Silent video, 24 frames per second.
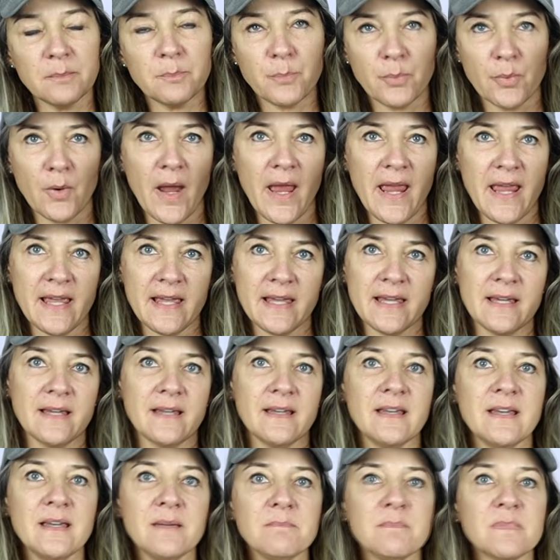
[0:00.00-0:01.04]
break
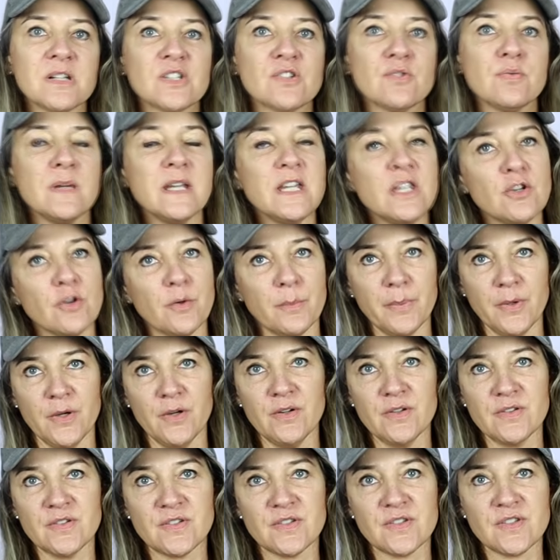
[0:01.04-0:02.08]
in between your
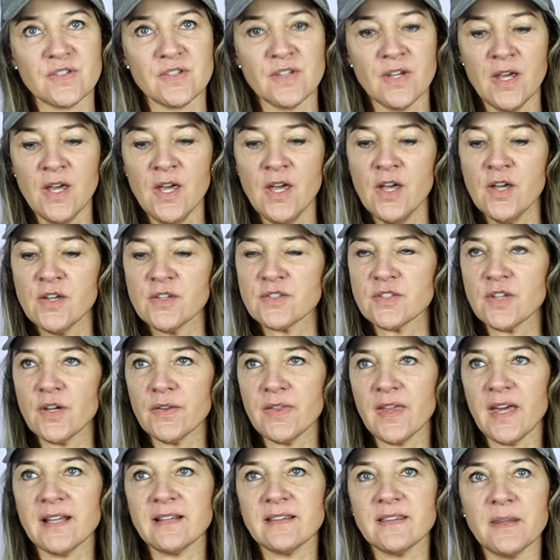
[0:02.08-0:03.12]
bursts so
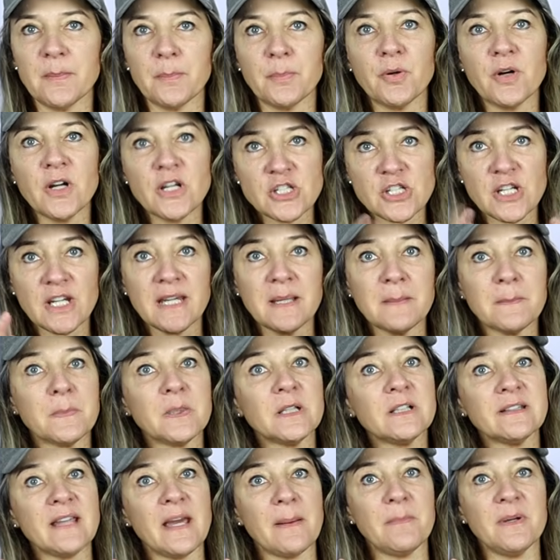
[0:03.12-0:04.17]
that the pressure can
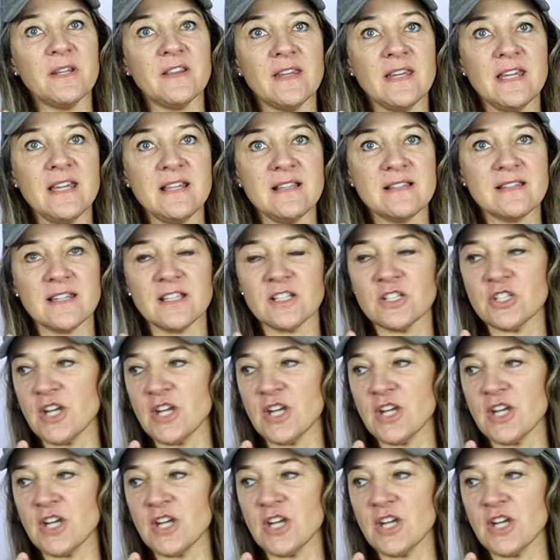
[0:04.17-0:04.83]
build up in the heating